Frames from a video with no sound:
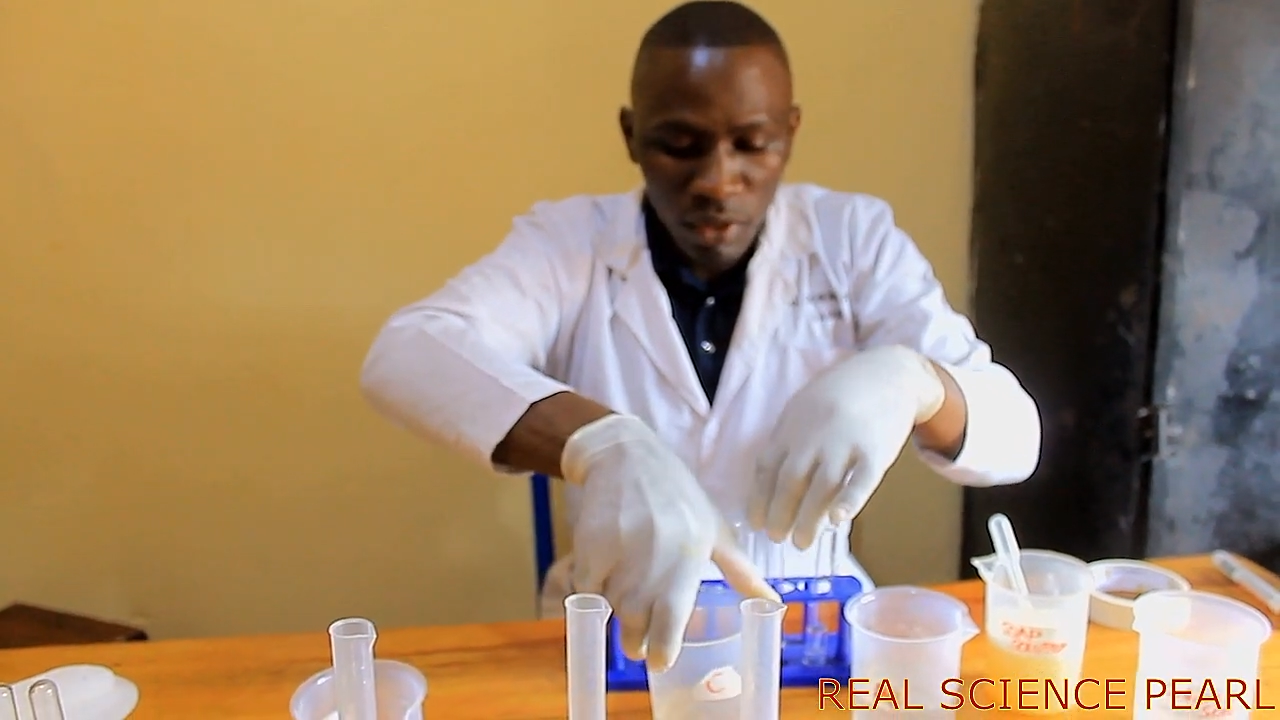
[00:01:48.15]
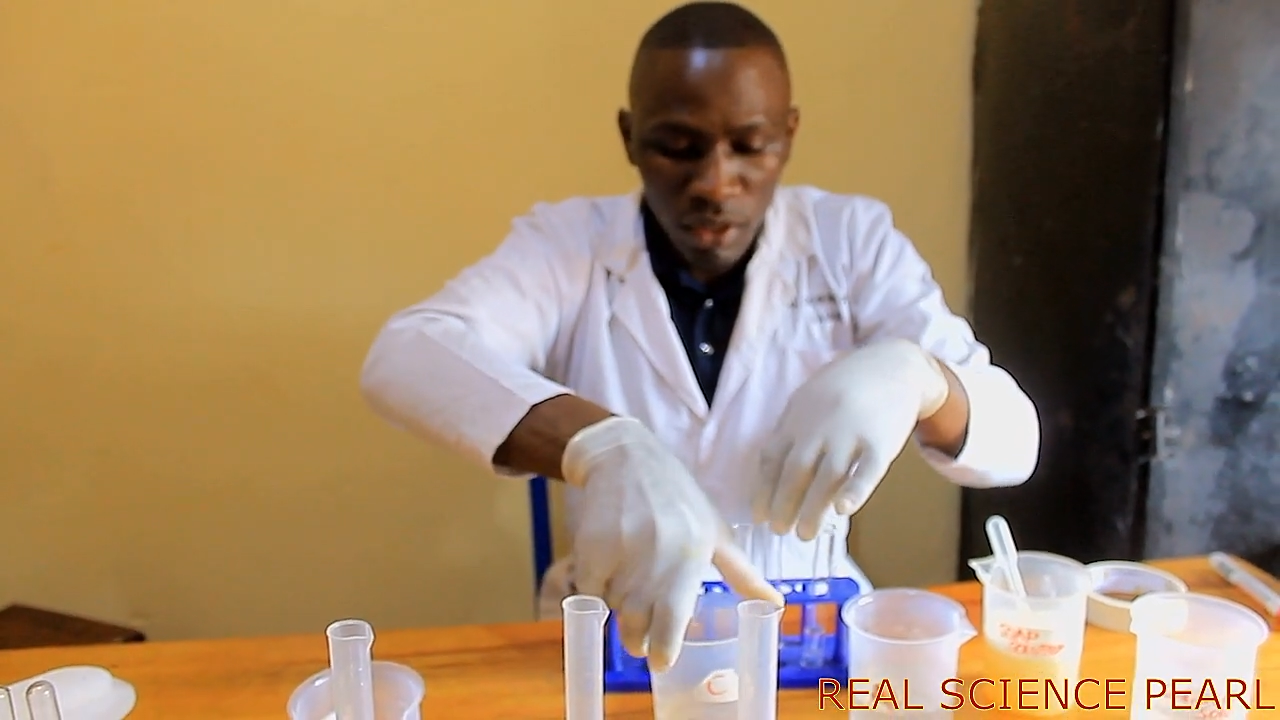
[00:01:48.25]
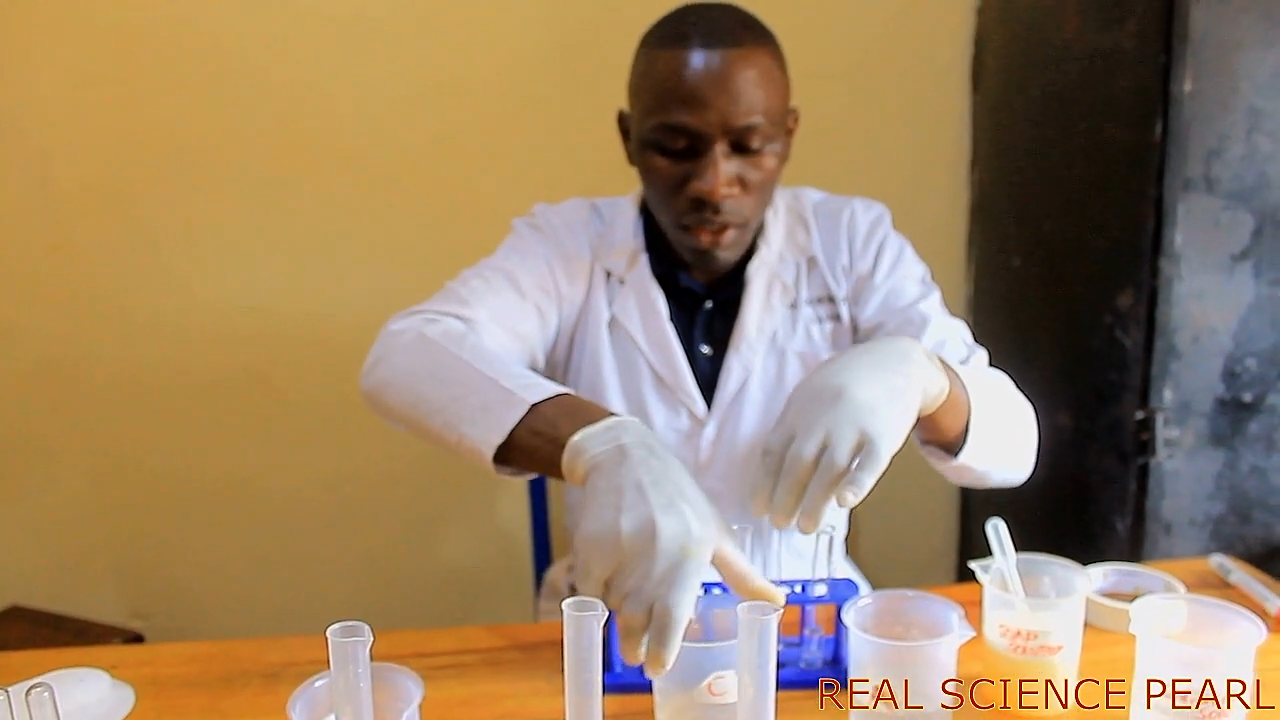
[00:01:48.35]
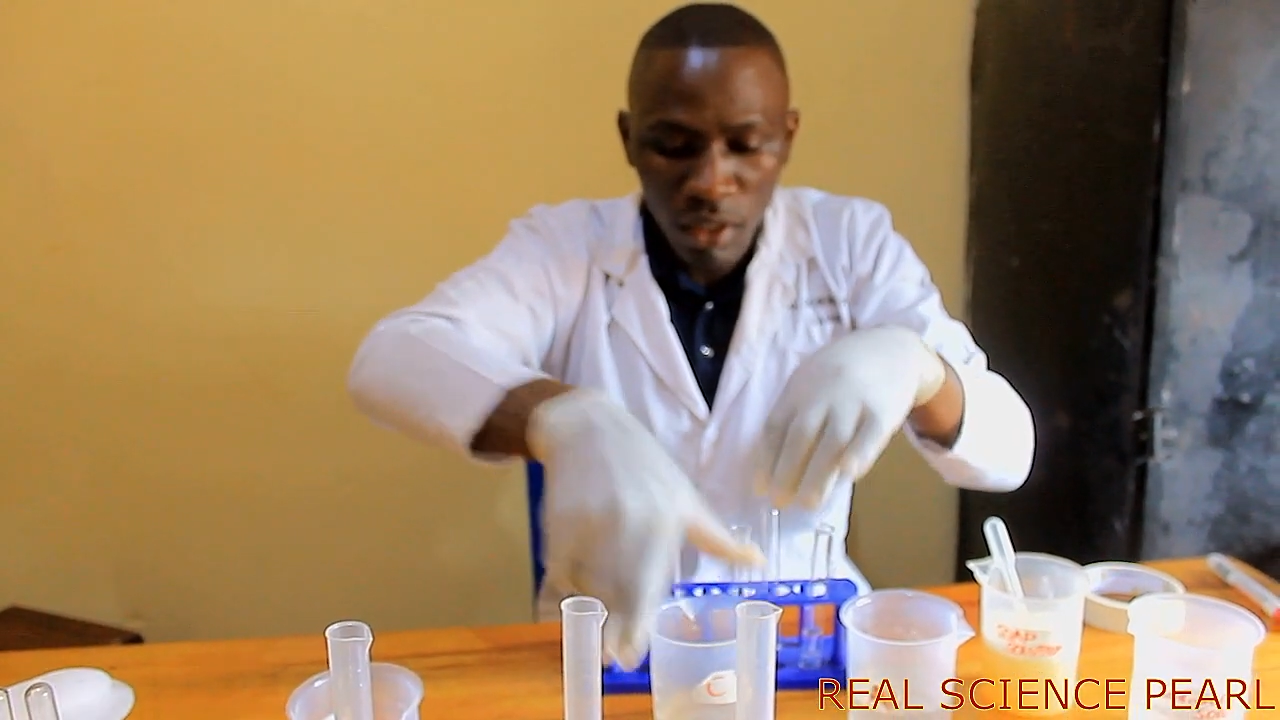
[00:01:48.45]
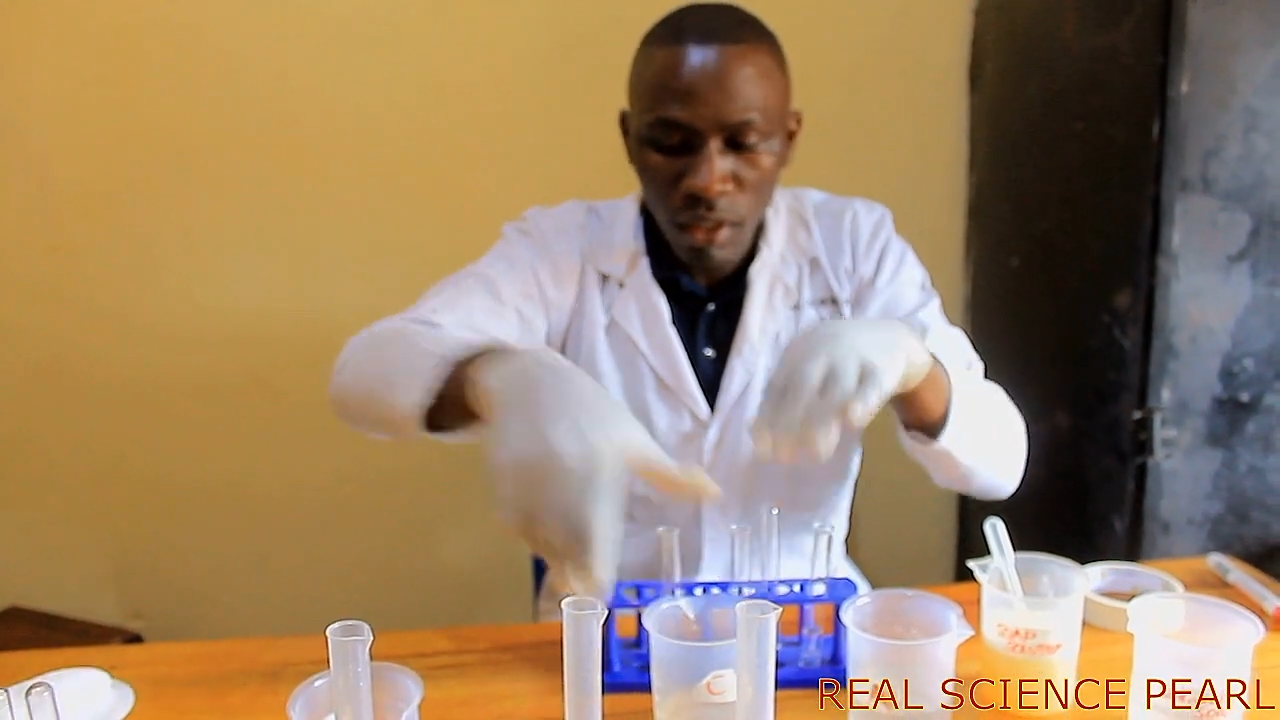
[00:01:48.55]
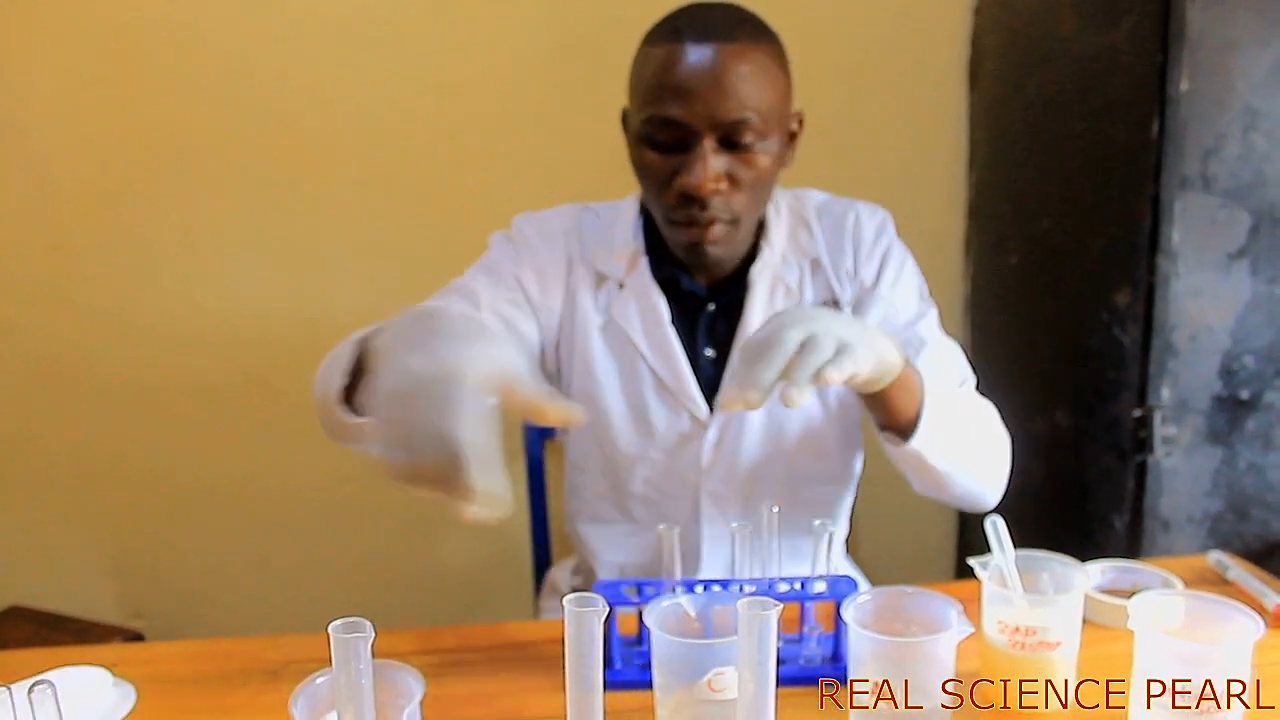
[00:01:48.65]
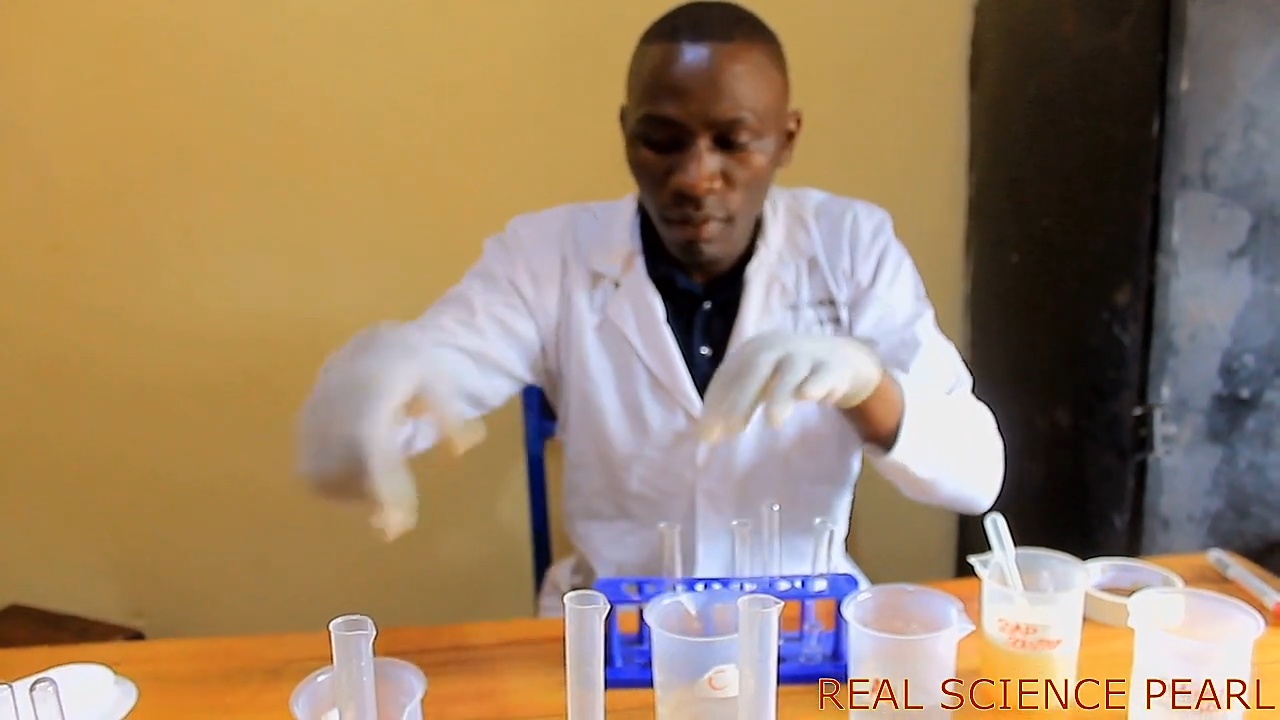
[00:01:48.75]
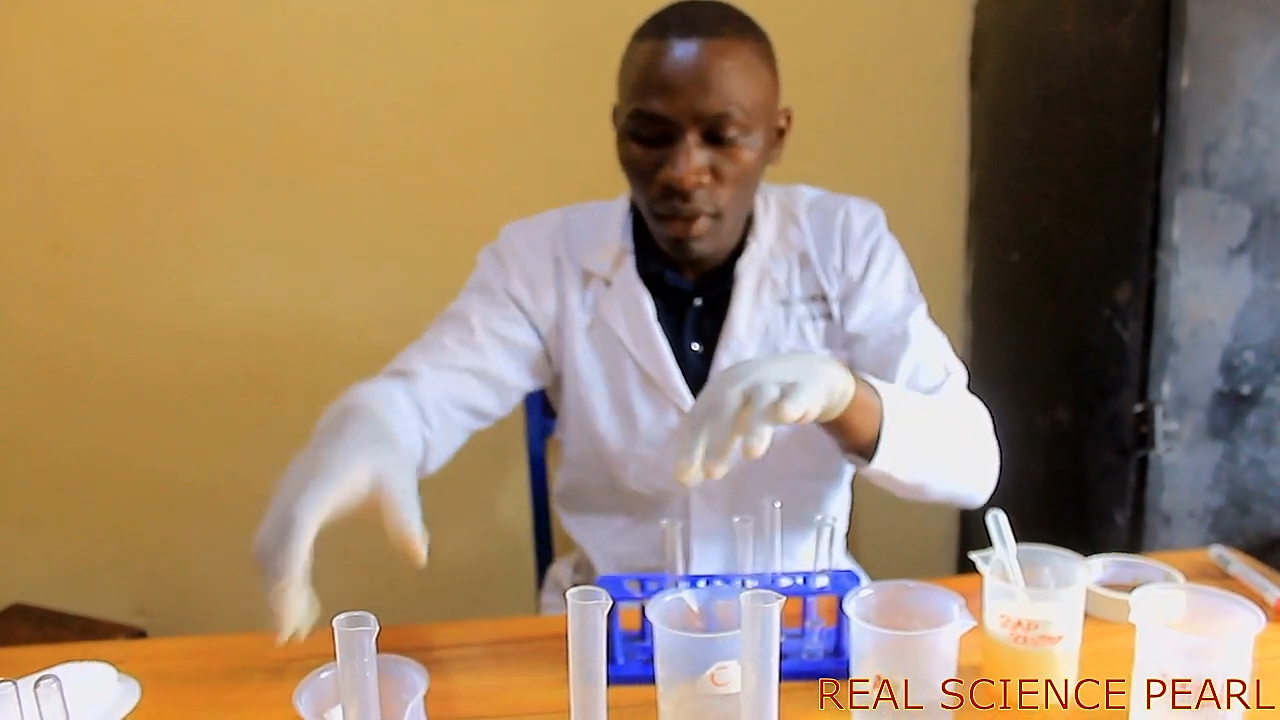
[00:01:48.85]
C.